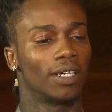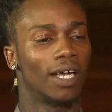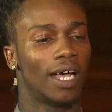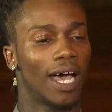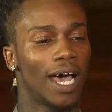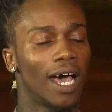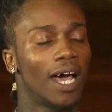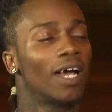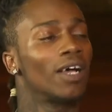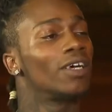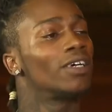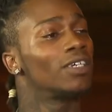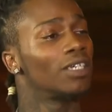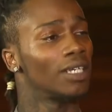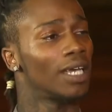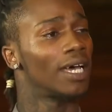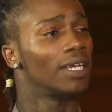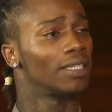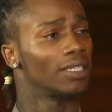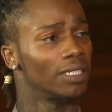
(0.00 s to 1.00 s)
I heard a
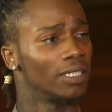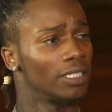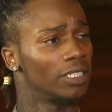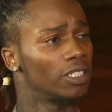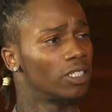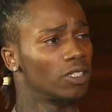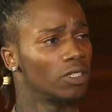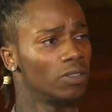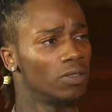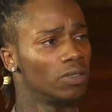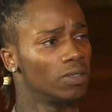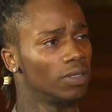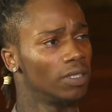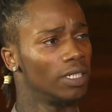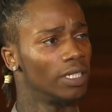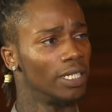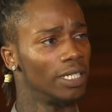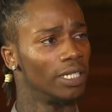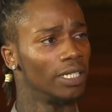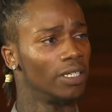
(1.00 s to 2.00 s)
lot of things too,
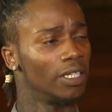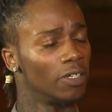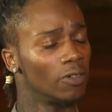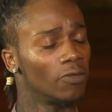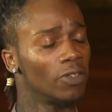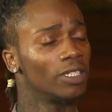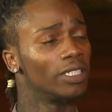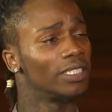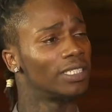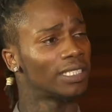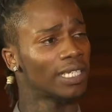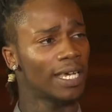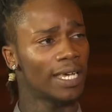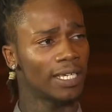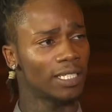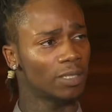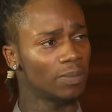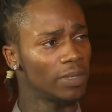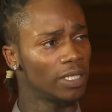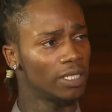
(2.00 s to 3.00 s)
and it really
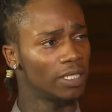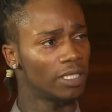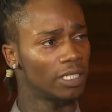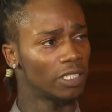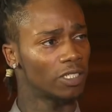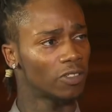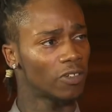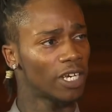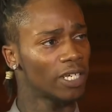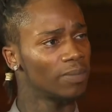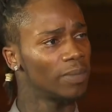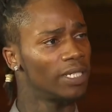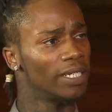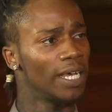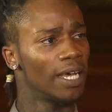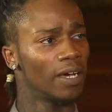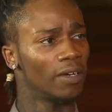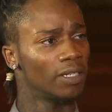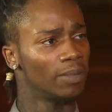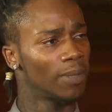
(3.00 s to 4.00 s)
saddens me, it strikes me
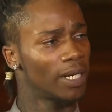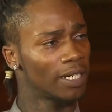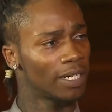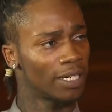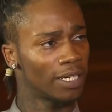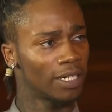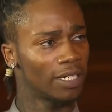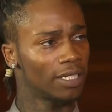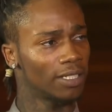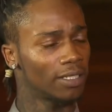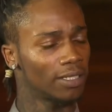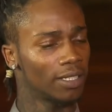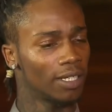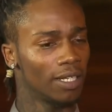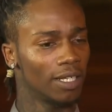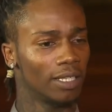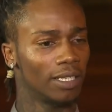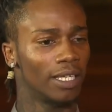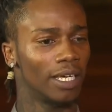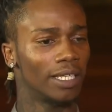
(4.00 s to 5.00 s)
down in my gut
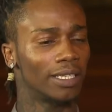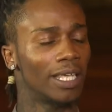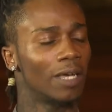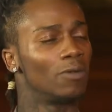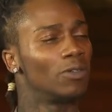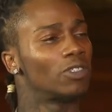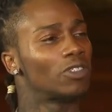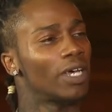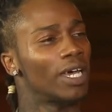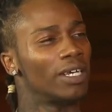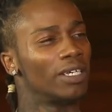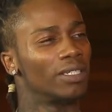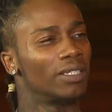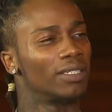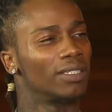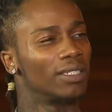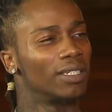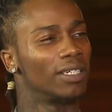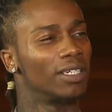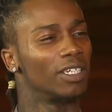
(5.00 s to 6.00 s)
that they would try to
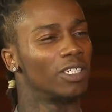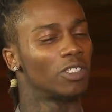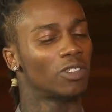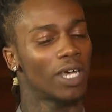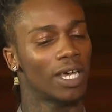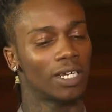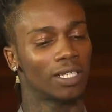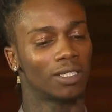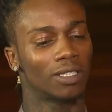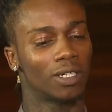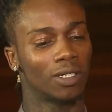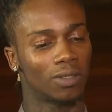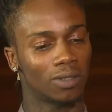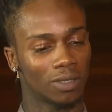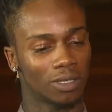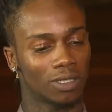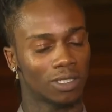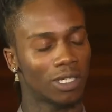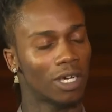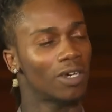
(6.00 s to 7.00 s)
throw
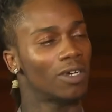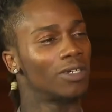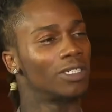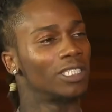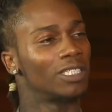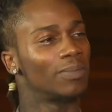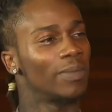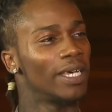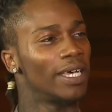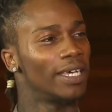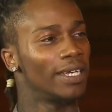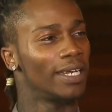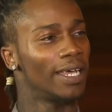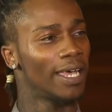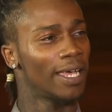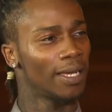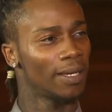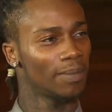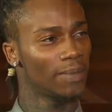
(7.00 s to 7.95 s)
salt on this man's name